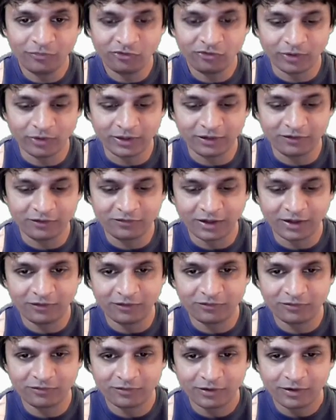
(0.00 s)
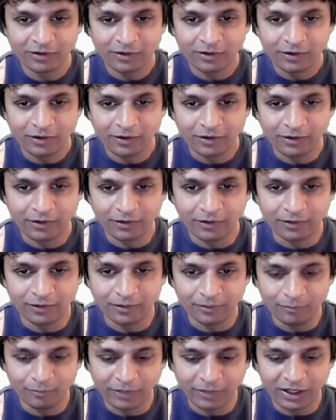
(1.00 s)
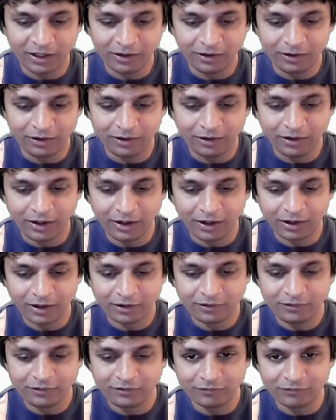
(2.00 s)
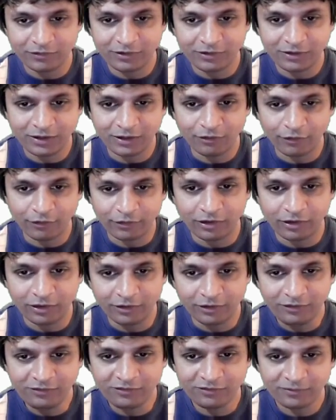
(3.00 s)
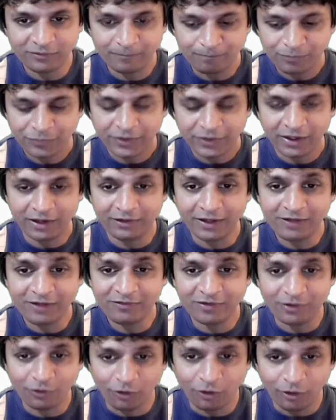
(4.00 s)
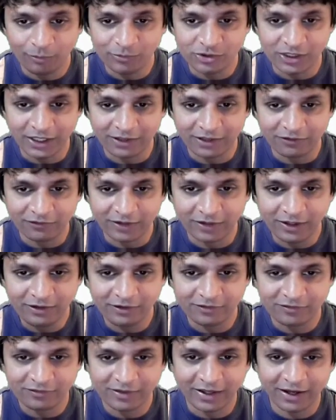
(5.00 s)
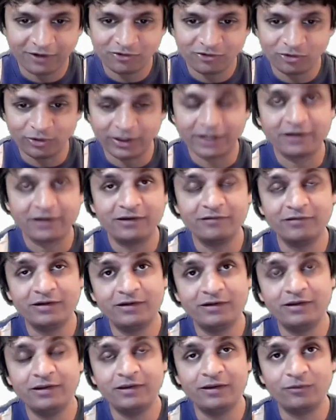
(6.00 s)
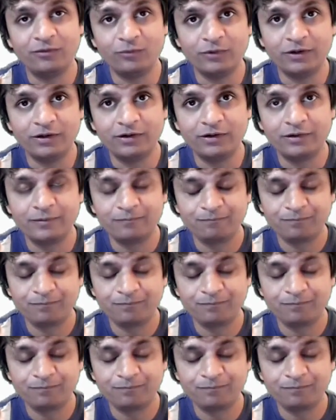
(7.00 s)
So in this case, main activity.this, and that's an object, right? It's the actual activity that we're